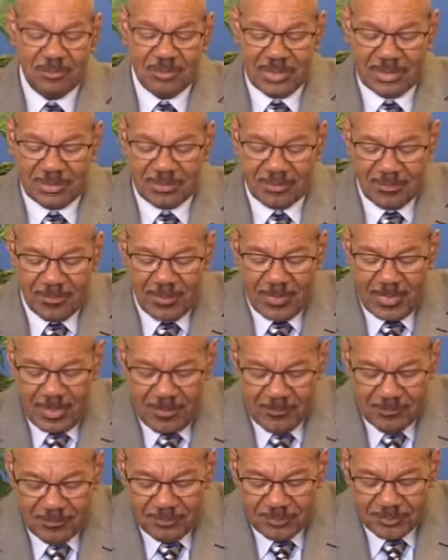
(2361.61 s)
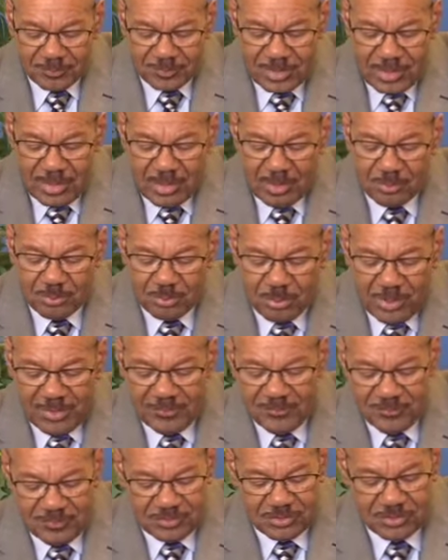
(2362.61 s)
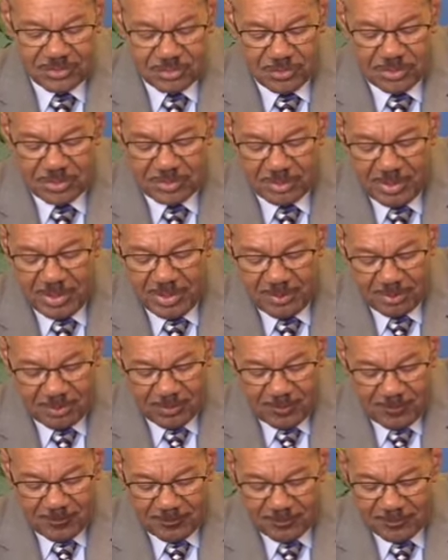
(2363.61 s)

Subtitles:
But pray for the Jewish people.